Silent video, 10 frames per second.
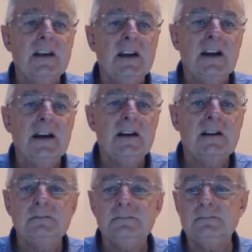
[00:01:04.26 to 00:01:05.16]

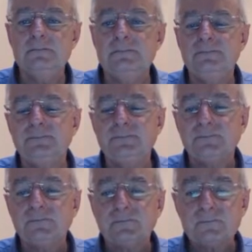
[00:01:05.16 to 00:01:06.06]
Um,
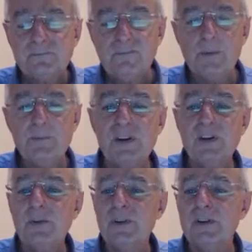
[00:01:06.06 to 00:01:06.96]
but
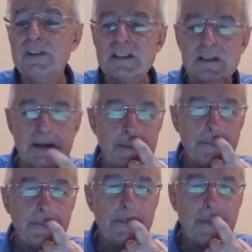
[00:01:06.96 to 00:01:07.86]
quite honestly,
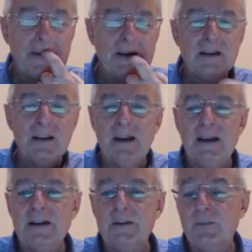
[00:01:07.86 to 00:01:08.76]

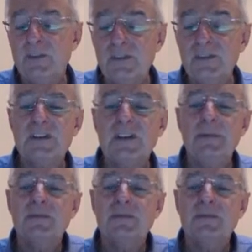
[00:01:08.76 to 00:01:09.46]
we got the commitment